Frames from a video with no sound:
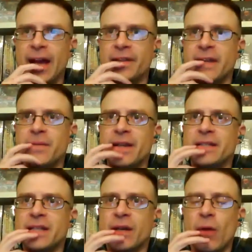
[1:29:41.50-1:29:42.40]
they made a
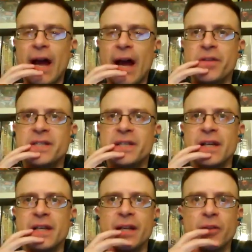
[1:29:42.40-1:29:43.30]
second one. I haven't seen
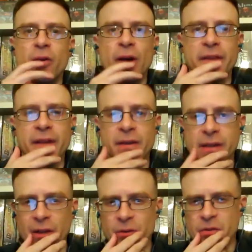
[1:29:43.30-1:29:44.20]
it yet, though. I think
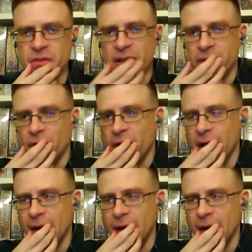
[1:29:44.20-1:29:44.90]
Yellow, you've seen it though, right?